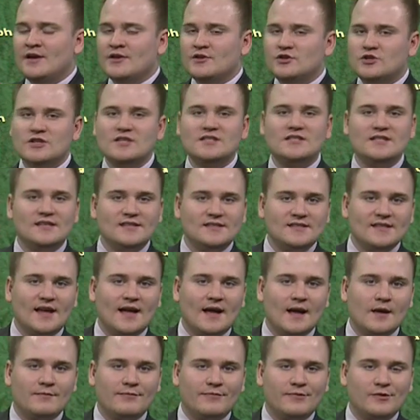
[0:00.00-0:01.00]
just in
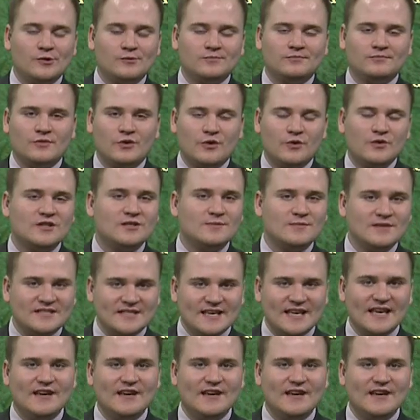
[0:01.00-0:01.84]
time for Christmas